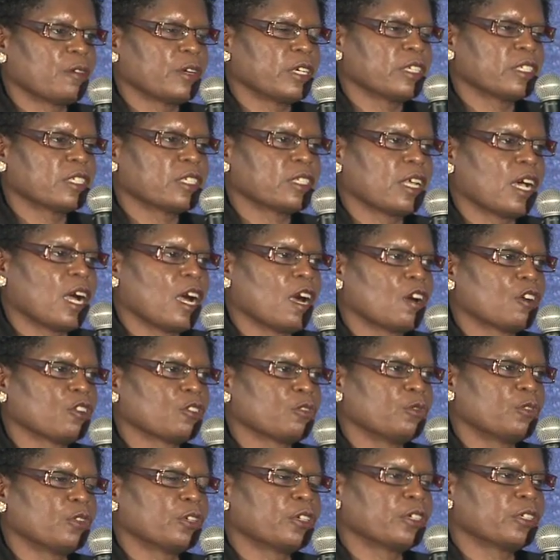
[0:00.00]
where the stalls
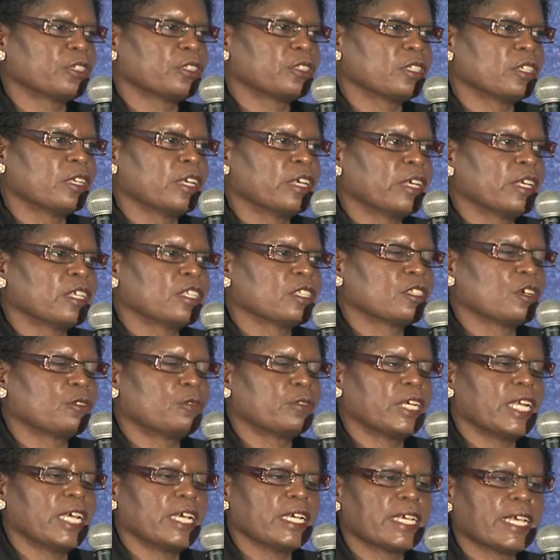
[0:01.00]
was. So
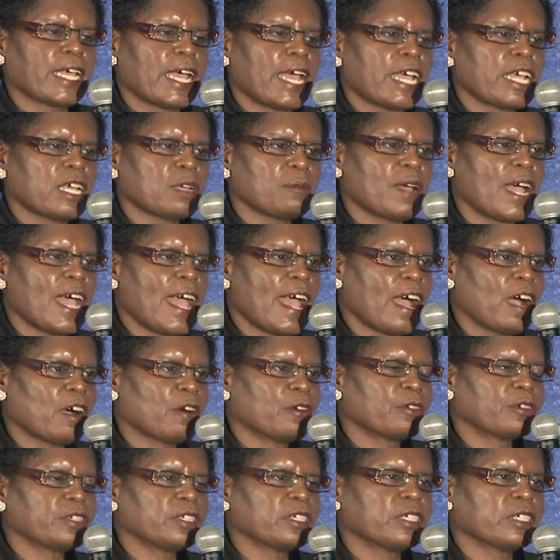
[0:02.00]
when they came
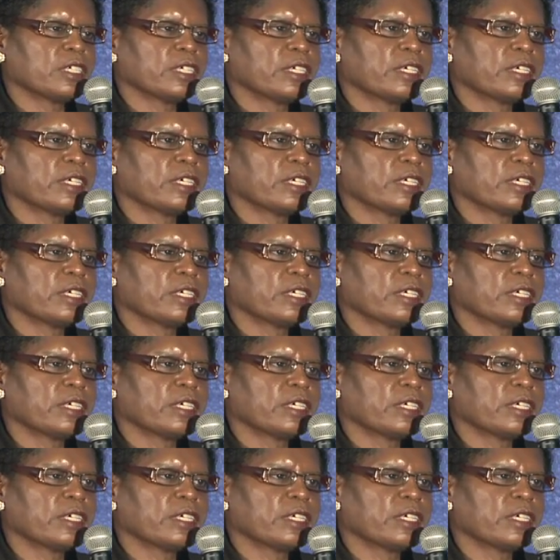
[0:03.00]
out,